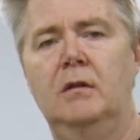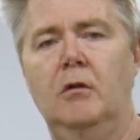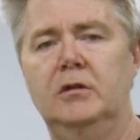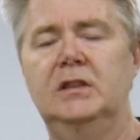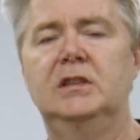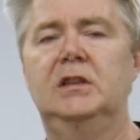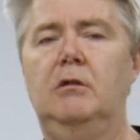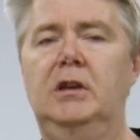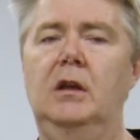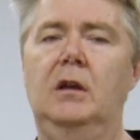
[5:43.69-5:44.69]
not
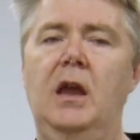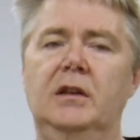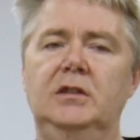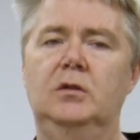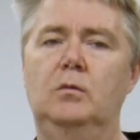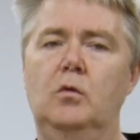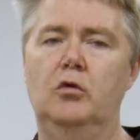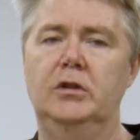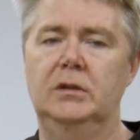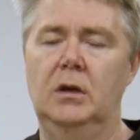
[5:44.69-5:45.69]
necessarily counting
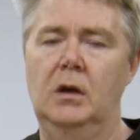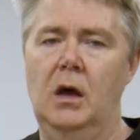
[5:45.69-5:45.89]
towards